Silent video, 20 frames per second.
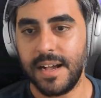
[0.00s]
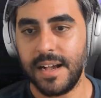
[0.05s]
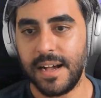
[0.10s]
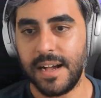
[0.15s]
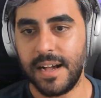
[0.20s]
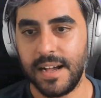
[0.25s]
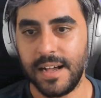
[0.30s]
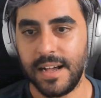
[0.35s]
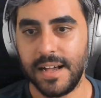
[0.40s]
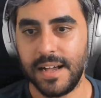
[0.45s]

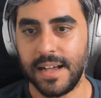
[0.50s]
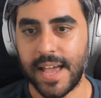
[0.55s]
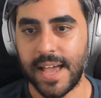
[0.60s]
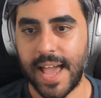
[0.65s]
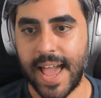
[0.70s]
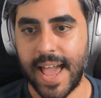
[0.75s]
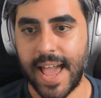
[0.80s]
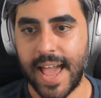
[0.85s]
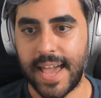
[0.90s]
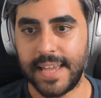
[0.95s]
Uh,
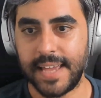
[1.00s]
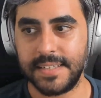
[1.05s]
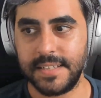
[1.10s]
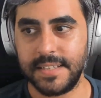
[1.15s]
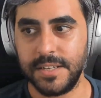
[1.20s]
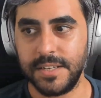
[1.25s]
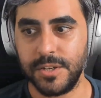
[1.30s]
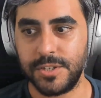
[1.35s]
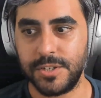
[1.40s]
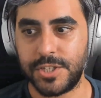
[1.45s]

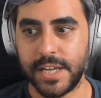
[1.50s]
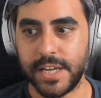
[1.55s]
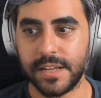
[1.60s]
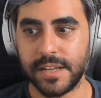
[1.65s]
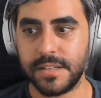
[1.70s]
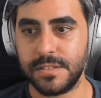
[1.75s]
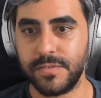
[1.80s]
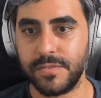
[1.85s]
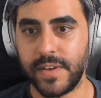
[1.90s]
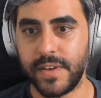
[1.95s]
and you know
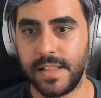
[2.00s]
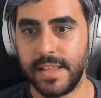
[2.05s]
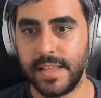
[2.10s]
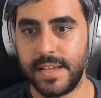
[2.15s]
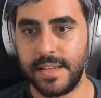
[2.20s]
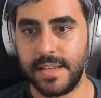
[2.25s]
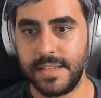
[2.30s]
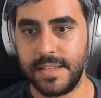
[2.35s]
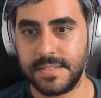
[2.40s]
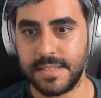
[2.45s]
Jenkins the
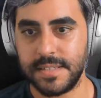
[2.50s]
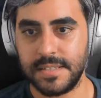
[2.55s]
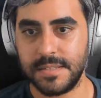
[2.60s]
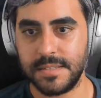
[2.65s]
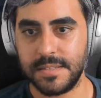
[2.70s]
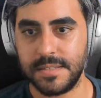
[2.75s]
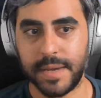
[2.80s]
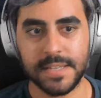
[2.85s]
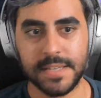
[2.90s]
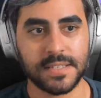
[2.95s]
Valet is,
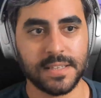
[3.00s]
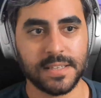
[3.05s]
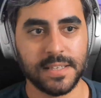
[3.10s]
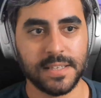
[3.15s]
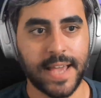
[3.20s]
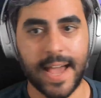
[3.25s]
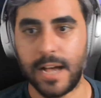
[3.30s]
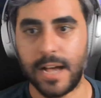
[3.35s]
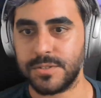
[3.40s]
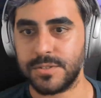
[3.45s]
is basically
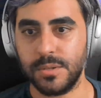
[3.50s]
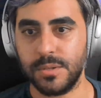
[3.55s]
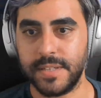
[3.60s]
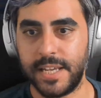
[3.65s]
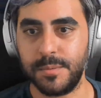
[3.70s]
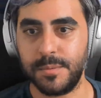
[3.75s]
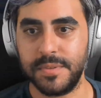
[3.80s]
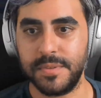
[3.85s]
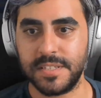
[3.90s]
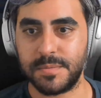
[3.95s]
a household
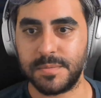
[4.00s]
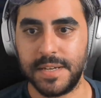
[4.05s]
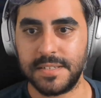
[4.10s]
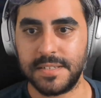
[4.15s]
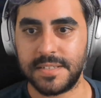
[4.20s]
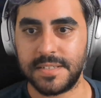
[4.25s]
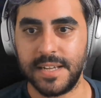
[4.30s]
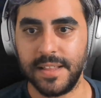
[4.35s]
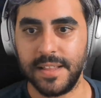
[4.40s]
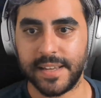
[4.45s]
name in the
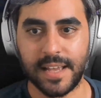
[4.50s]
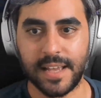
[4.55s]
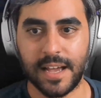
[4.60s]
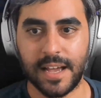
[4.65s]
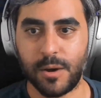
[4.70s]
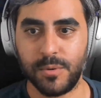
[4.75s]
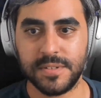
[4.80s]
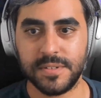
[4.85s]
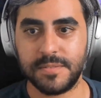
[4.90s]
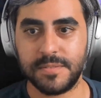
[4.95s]
space now. Like
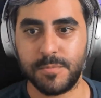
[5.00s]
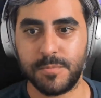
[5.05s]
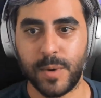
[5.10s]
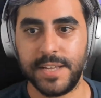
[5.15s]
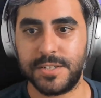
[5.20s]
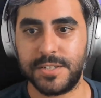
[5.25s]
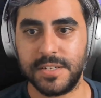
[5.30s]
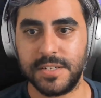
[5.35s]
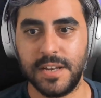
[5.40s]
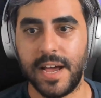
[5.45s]
I would
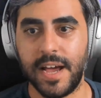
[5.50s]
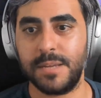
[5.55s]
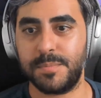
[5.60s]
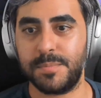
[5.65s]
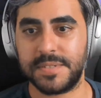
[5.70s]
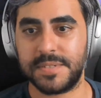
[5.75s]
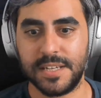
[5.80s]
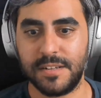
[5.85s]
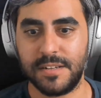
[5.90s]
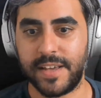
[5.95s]
wager ninety
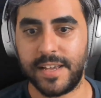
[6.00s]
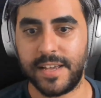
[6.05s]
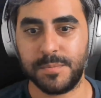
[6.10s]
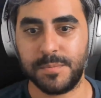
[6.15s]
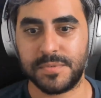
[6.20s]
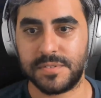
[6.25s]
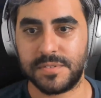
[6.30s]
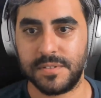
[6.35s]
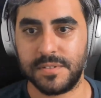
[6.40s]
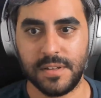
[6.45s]
percent of
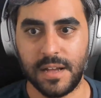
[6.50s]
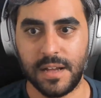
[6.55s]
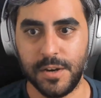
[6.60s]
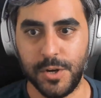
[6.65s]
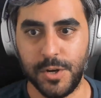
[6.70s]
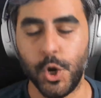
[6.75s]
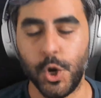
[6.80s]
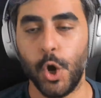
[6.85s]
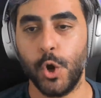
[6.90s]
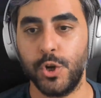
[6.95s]
apes
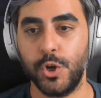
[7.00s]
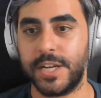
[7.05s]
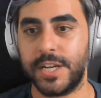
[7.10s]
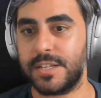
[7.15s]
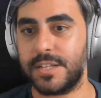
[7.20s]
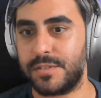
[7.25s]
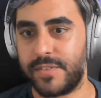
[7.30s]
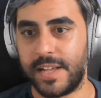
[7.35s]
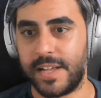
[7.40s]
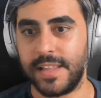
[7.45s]
know
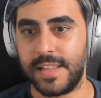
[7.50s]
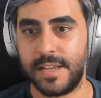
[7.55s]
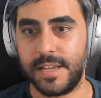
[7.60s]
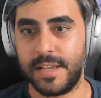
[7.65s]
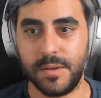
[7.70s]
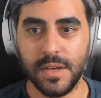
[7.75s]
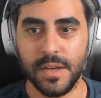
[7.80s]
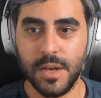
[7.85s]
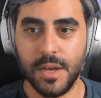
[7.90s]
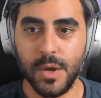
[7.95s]
Jenkins the
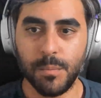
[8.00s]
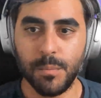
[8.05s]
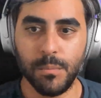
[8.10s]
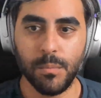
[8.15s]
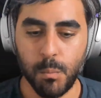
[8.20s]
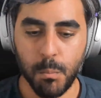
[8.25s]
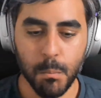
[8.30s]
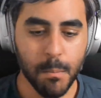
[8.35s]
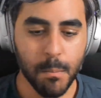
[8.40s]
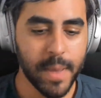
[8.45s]
Valet
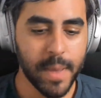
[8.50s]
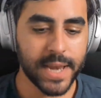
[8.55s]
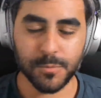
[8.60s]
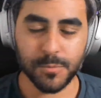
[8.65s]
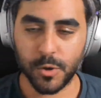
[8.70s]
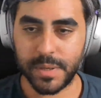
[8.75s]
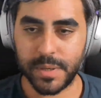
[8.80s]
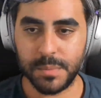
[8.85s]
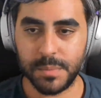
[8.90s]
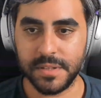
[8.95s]
many
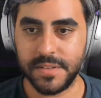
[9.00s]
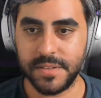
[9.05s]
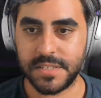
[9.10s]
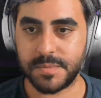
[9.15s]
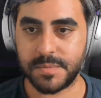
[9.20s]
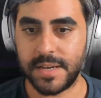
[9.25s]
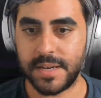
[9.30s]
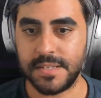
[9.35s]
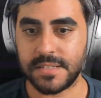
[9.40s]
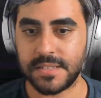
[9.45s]
more people in the
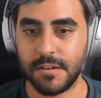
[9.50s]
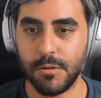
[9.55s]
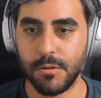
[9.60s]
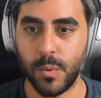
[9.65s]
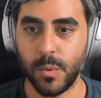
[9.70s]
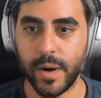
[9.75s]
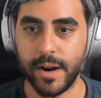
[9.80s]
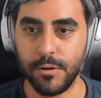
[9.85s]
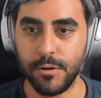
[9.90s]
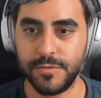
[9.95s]
space are
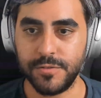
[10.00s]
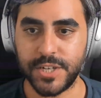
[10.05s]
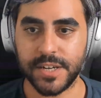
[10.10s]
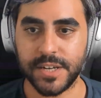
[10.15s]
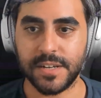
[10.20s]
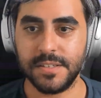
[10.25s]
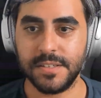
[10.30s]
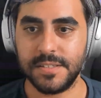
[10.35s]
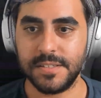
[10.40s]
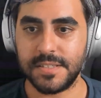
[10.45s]
aware of
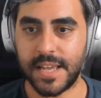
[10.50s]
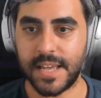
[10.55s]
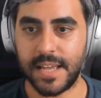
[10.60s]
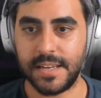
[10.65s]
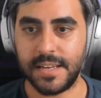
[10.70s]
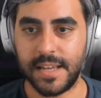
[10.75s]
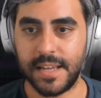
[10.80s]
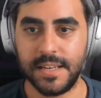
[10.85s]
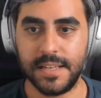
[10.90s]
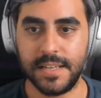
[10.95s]
Jenkins
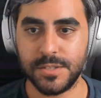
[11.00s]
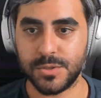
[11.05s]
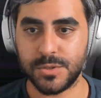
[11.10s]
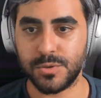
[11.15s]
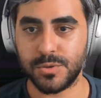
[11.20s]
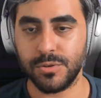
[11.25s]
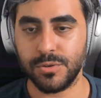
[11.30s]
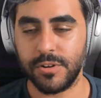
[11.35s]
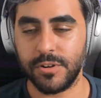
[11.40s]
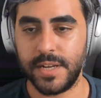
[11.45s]
and, and his
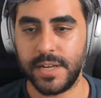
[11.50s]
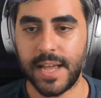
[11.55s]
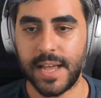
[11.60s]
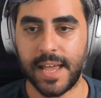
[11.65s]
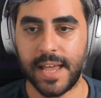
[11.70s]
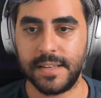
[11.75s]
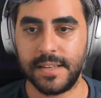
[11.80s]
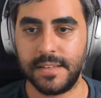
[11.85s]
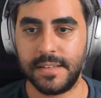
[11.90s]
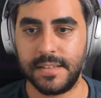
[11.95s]
story
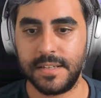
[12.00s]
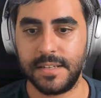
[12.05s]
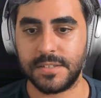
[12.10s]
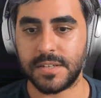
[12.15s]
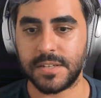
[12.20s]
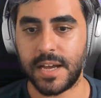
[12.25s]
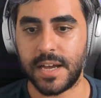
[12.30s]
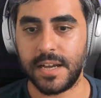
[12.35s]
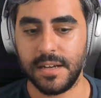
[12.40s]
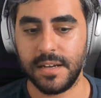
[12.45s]
and the
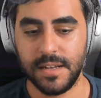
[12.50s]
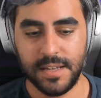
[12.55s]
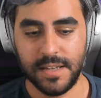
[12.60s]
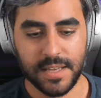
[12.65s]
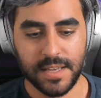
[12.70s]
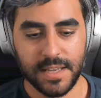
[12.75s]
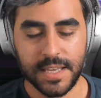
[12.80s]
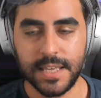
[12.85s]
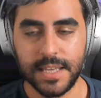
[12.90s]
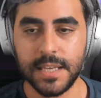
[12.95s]
entire
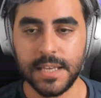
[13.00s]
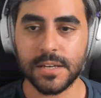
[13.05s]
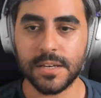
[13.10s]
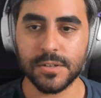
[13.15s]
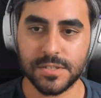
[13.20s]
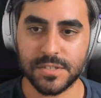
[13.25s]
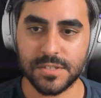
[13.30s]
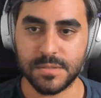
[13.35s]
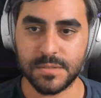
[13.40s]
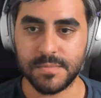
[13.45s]

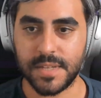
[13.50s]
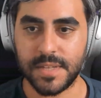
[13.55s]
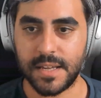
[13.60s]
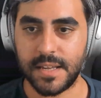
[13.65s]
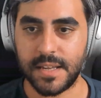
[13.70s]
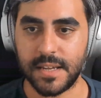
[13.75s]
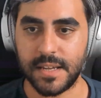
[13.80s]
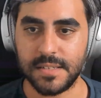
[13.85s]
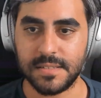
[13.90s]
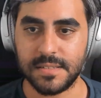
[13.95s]
ecosystem
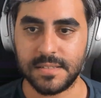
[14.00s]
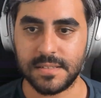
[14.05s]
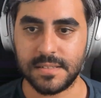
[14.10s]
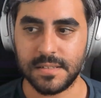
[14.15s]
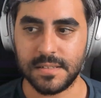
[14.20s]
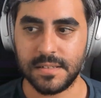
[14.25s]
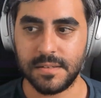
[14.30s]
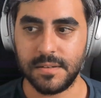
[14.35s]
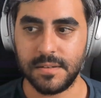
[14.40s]
that has